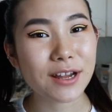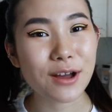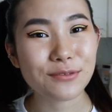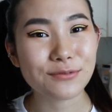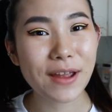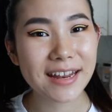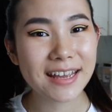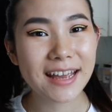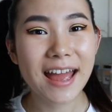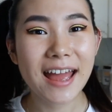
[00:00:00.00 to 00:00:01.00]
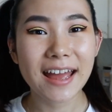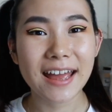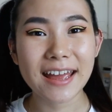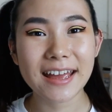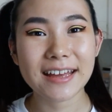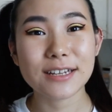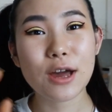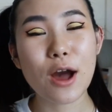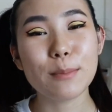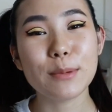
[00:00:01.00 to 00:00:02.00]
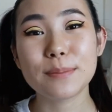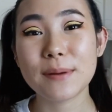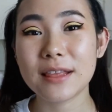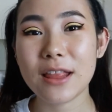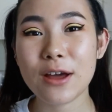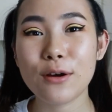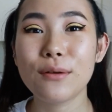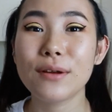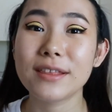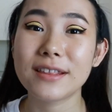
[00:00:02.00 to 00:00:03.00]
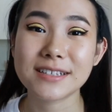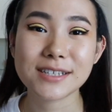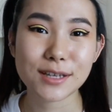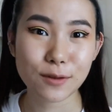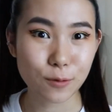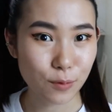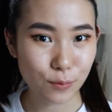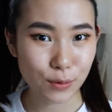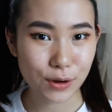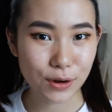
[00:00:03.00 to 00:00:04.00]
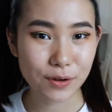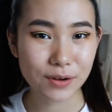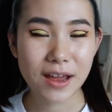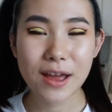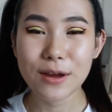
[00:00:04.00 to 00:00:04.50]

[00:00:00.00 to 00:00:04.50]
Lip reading: already, and comment below the secret word,